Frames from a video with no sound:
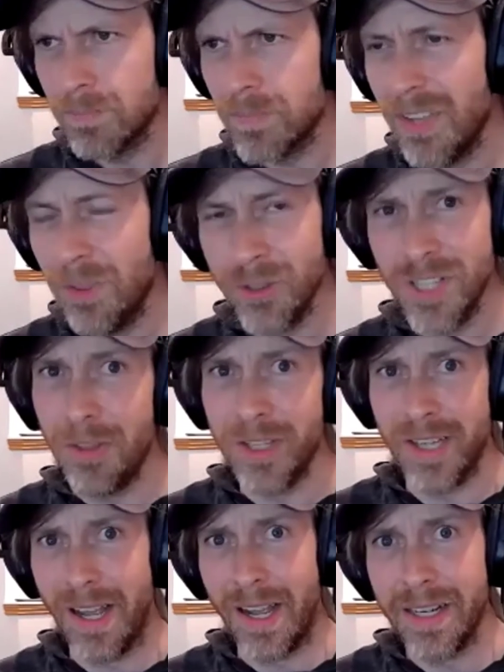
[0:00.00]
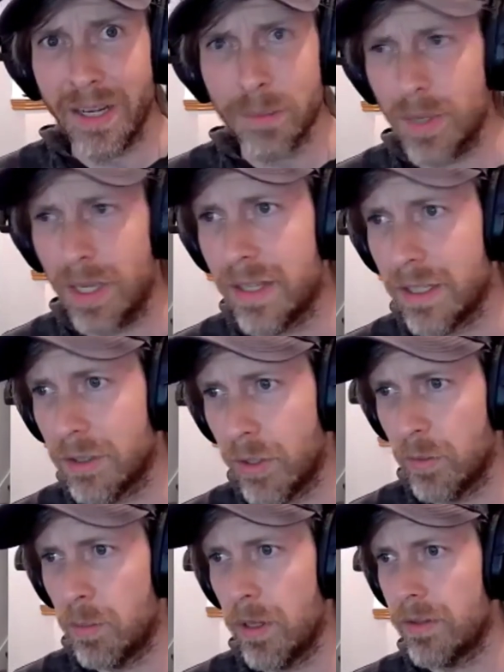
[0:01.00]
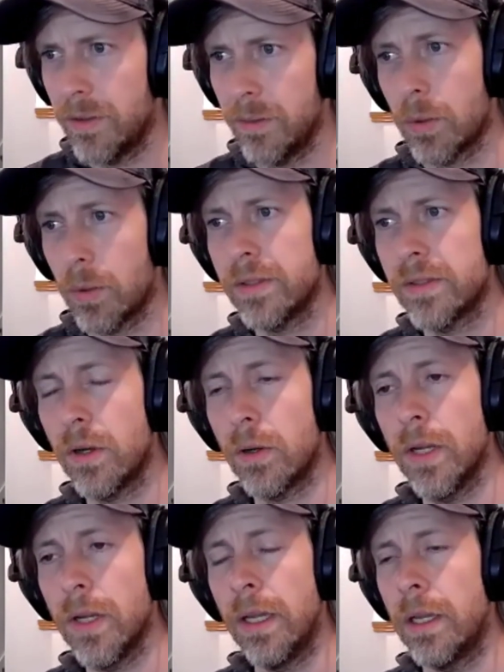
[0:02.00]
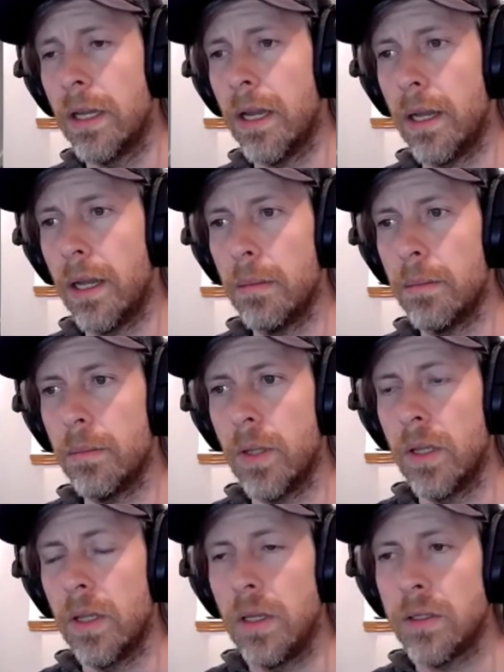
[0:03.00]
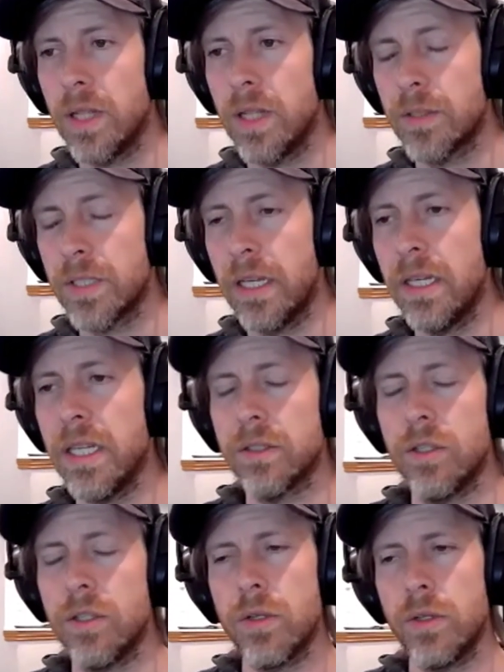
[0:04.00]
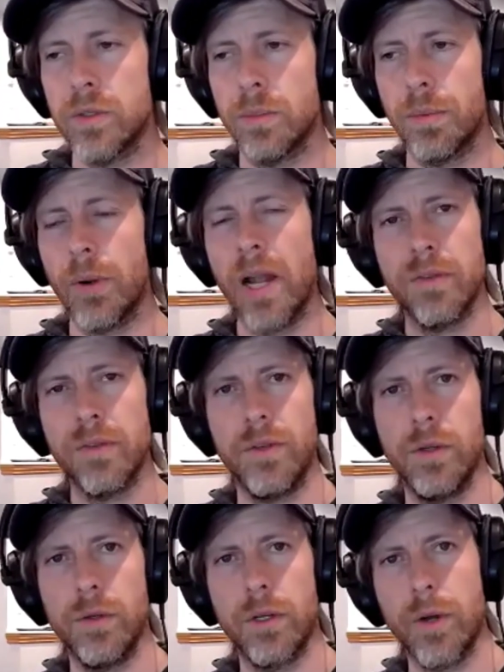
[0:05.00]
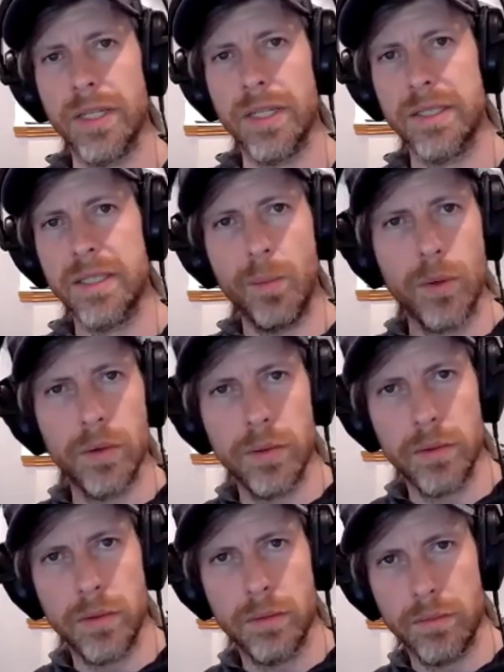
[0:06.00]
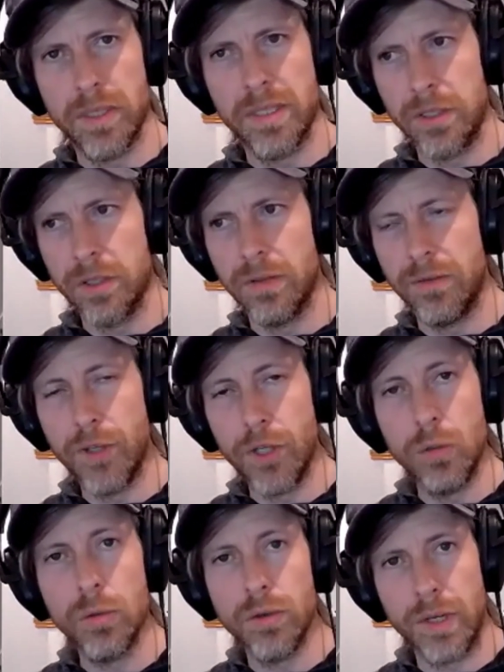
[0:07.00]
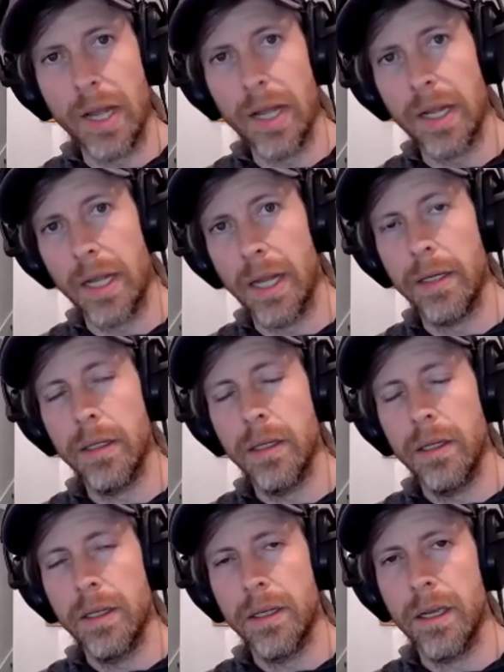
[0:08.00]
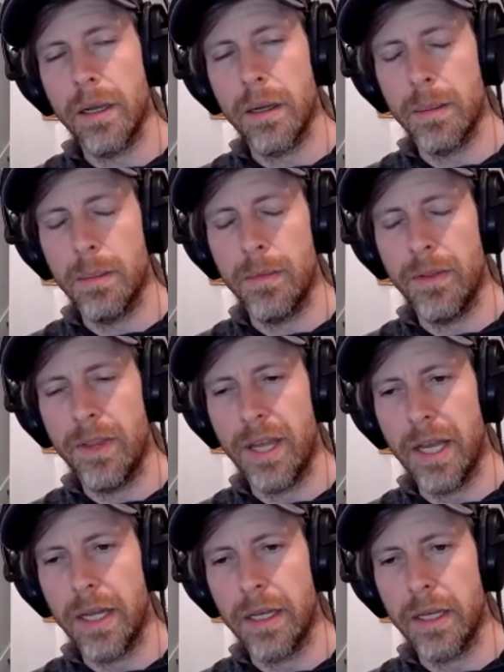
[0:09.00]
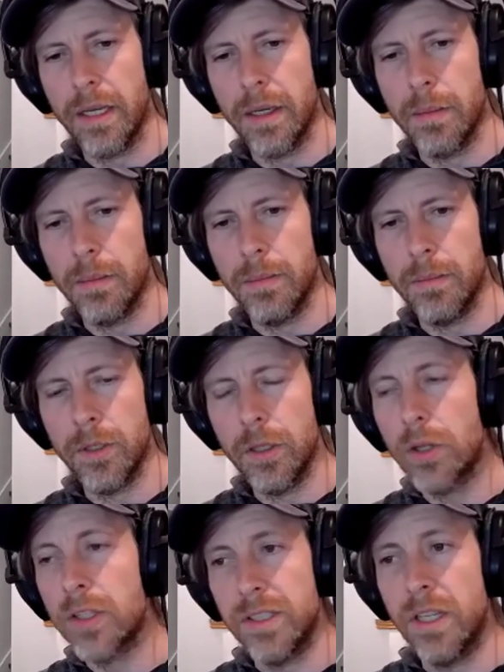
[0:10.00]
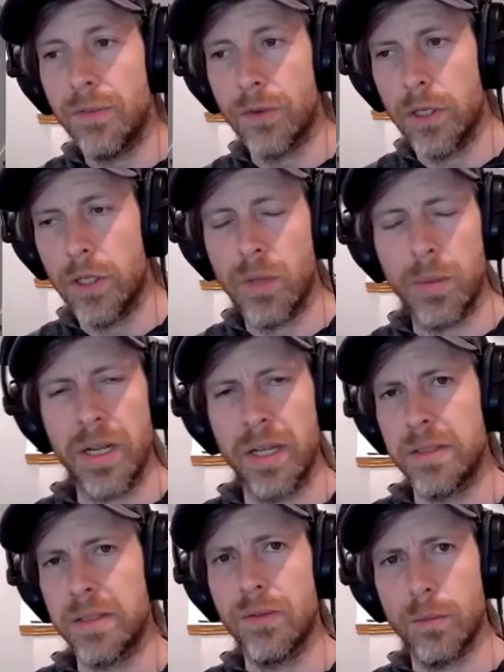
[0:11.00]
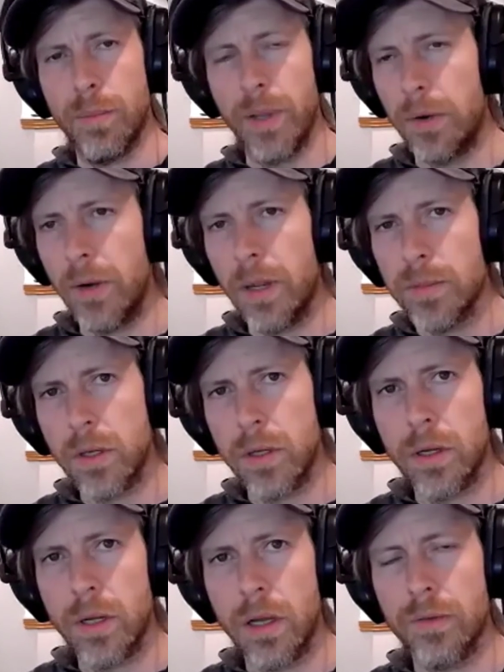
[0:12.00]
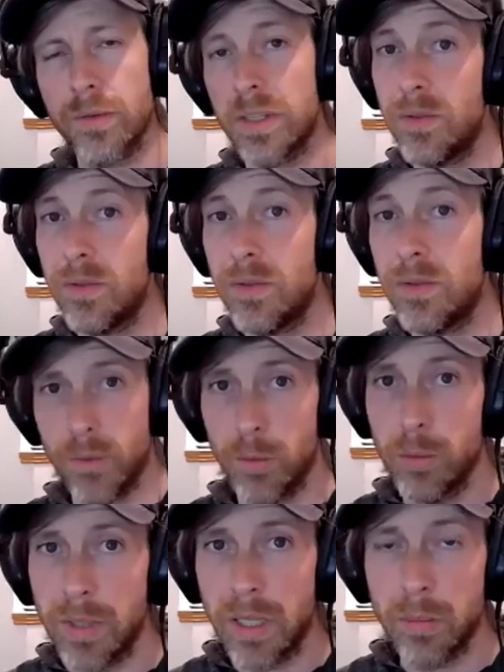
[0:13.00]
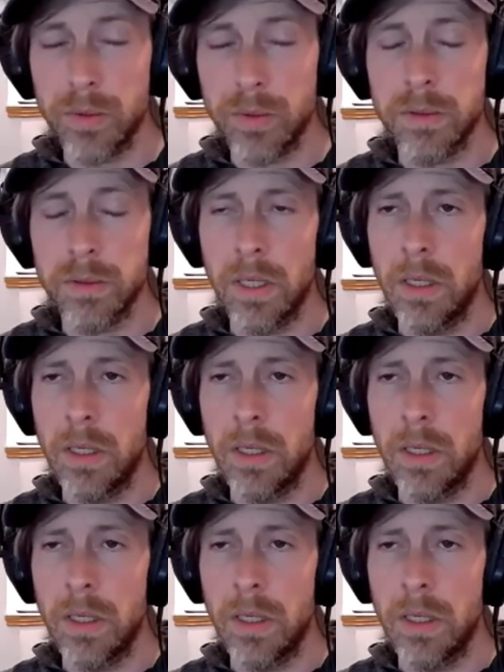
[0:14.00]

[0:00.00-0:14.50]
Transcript: And there's nothing to hide. I think transparency is important. So that was kind of neat. So you can use a private view to create a separate, essentially, view of an Iguide that looks different. You know, maybe it has different panoramas on and off, even different room labels,